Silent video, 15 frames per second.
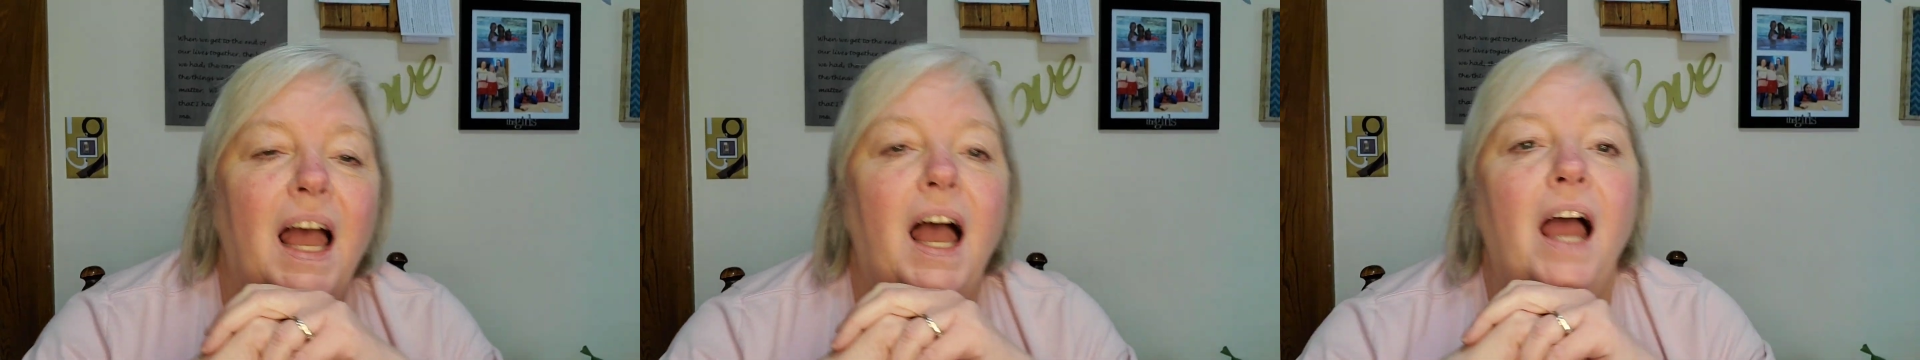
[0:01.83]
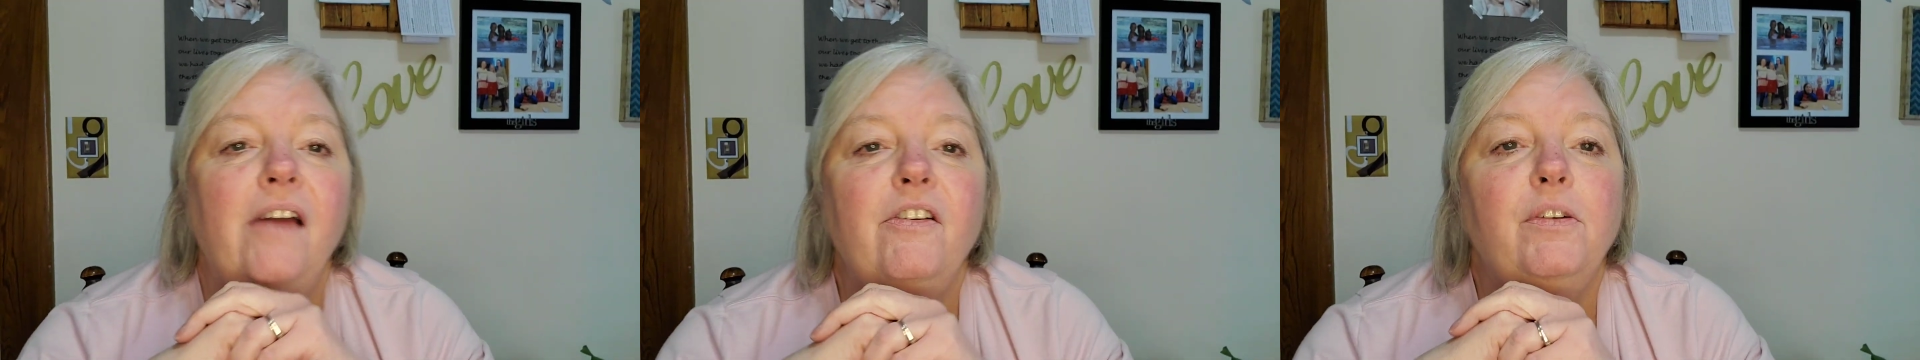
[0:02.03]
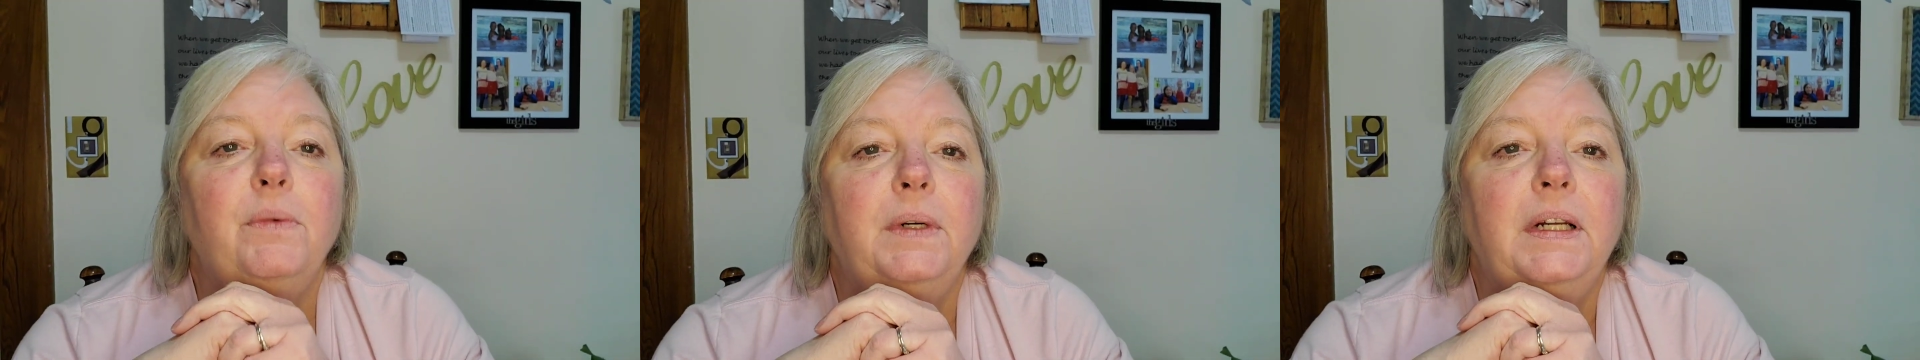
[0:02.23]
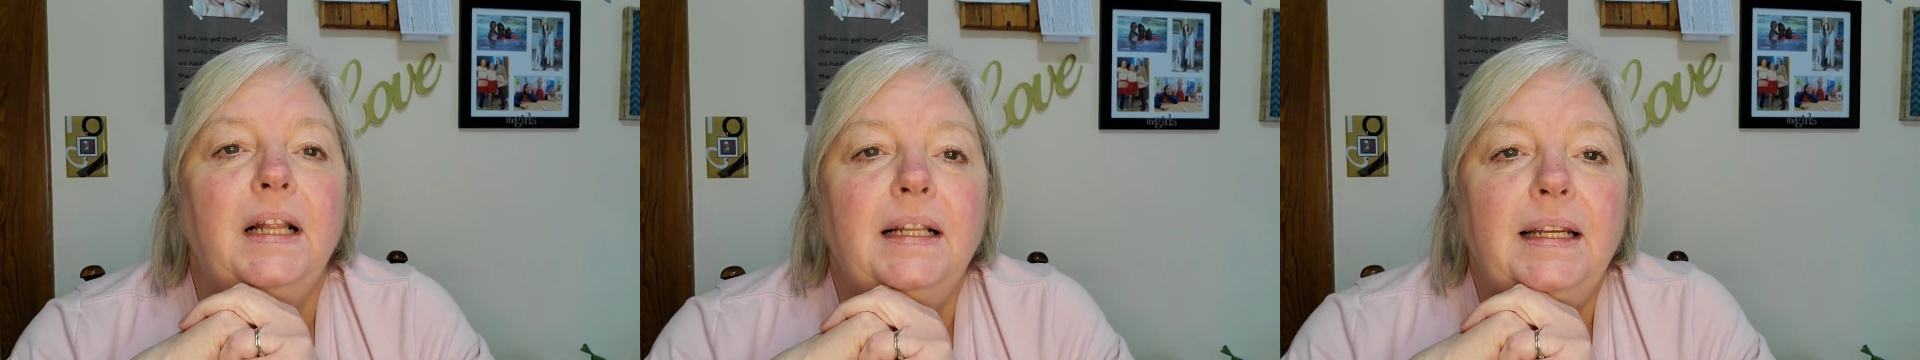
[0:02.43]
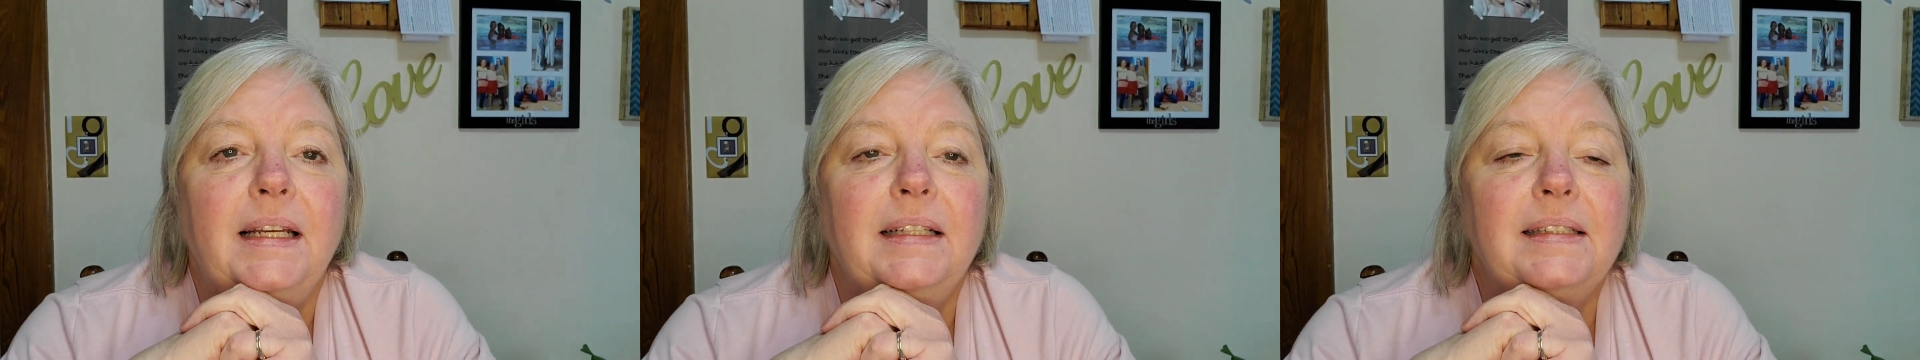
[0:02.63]
Hi everyone,
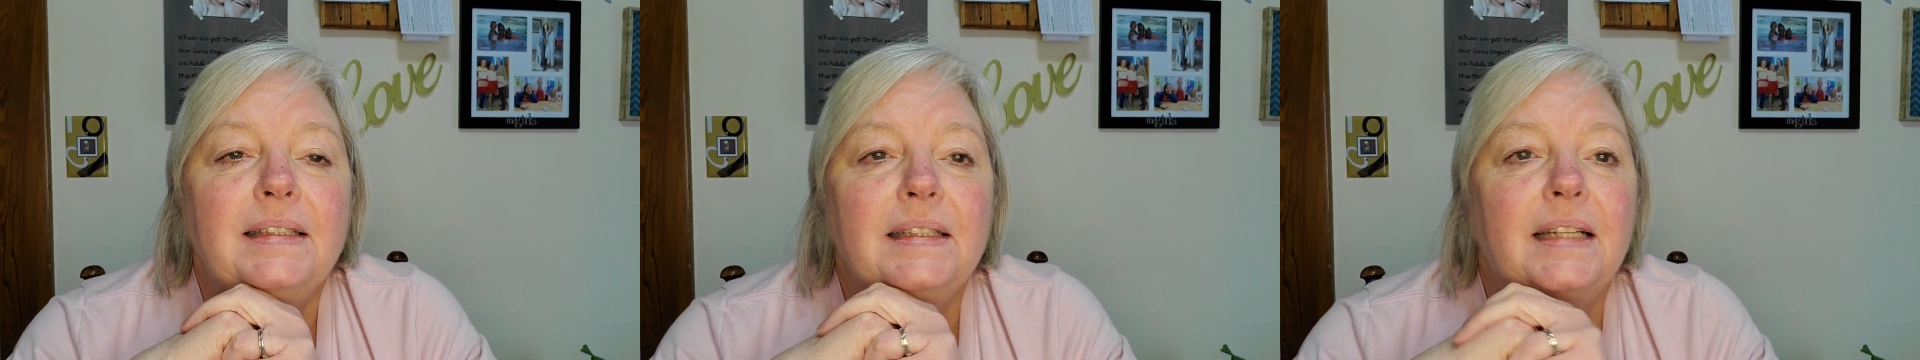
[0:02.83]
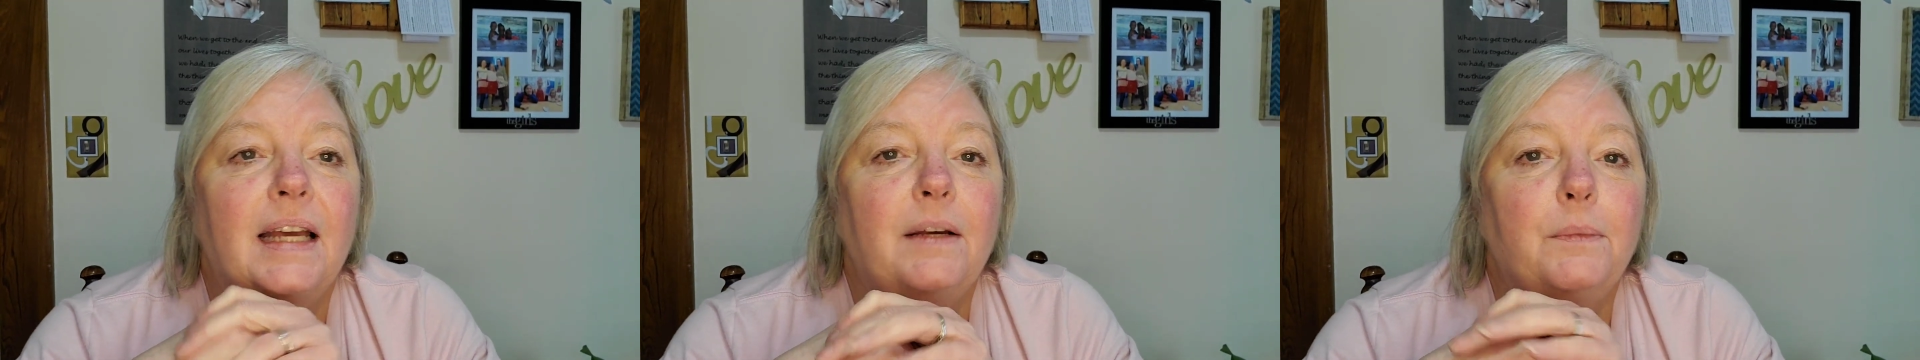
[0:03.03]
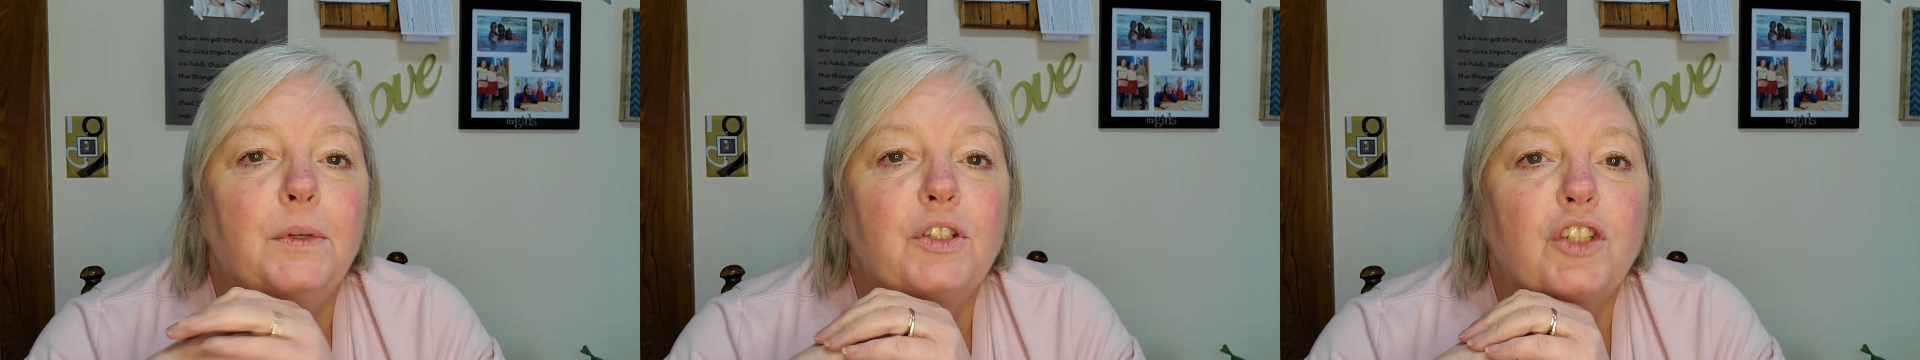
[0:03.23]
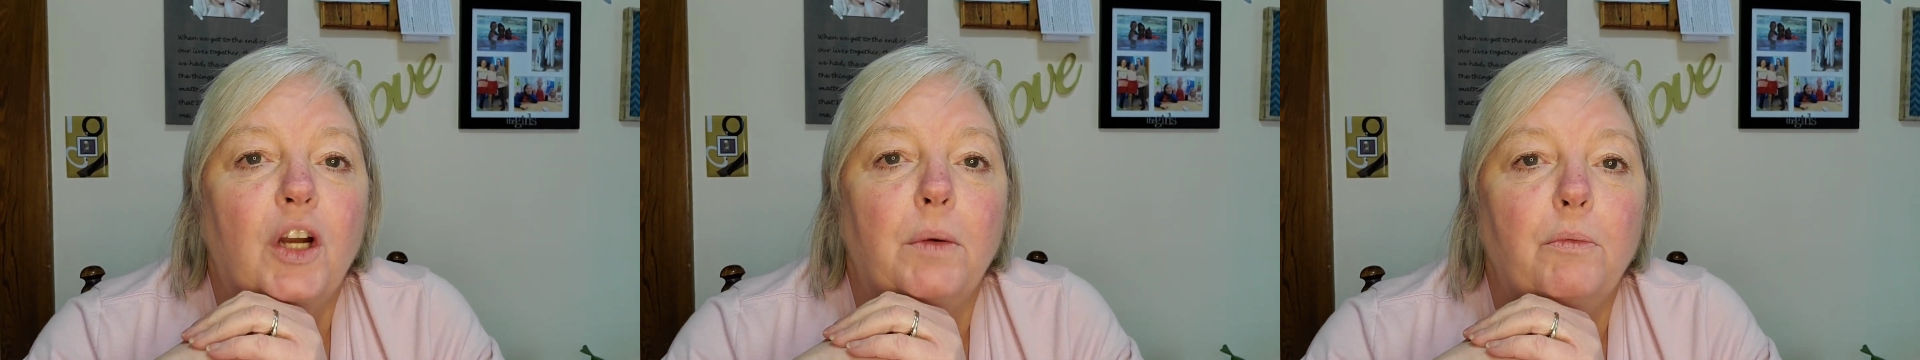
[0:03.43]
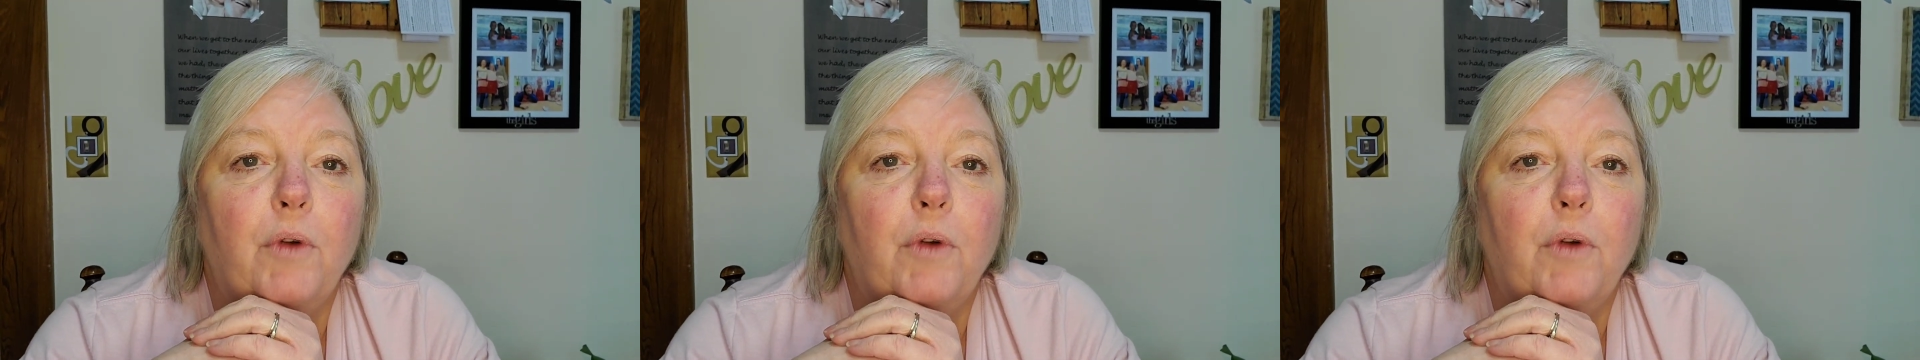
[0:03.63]
it's Lynette with Charmed